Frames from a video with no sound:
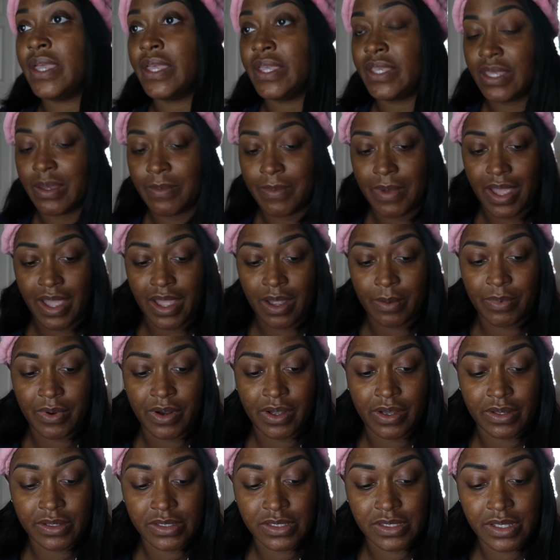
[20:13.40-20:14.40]
and get my
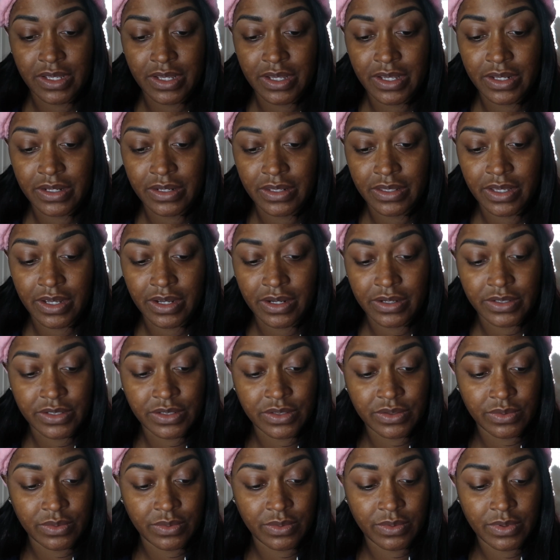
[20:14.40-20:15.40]
eyebrows done there
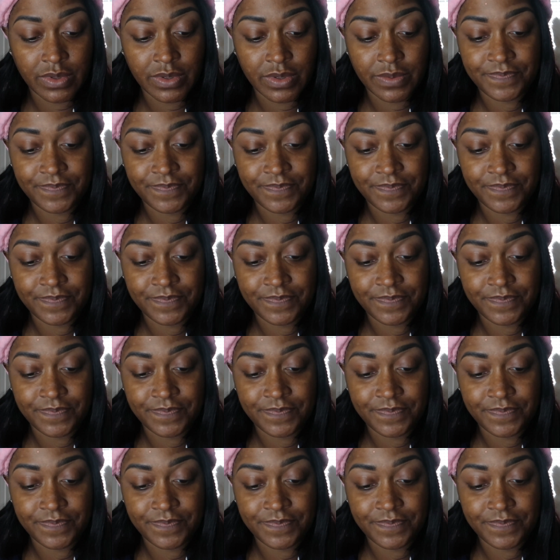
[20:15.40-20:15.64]
too.